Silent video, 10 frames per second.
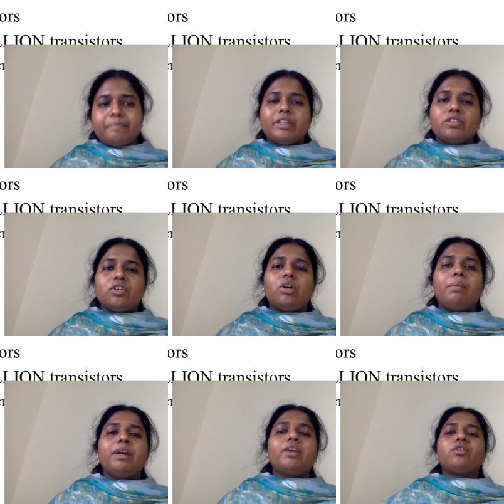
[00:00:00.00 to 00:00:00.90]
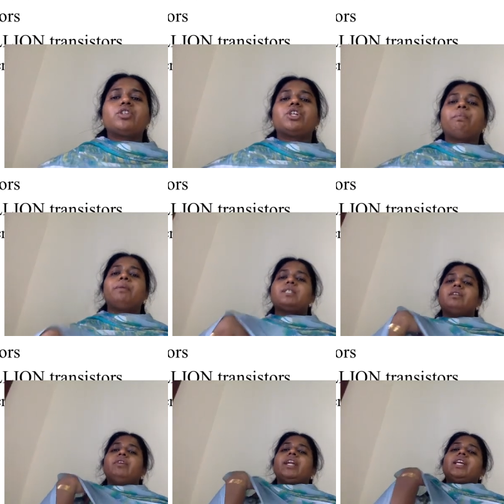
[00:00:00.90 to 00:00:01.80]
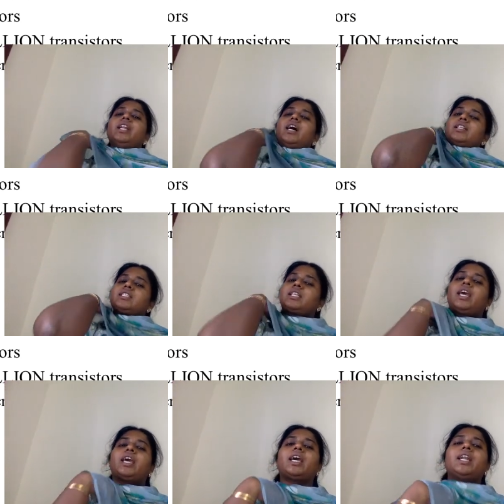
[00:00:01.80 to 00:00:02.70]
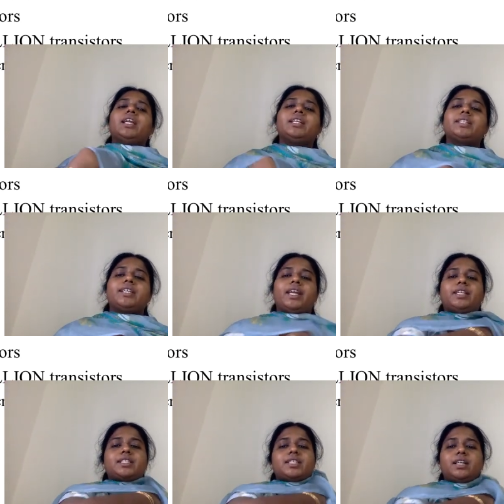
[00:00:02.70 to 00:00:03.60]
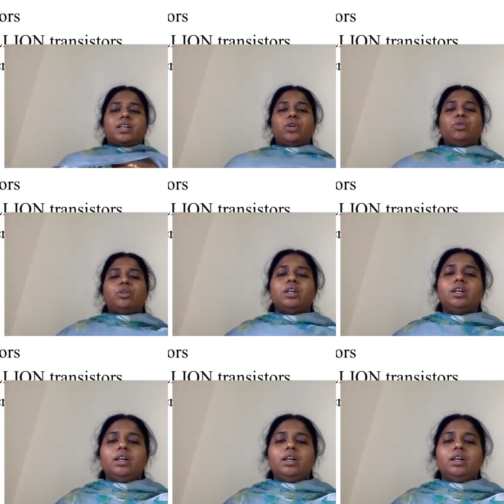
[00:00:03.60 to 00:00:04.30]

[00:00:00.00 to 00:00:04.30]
So a microchip is a very large scale integrated circuit,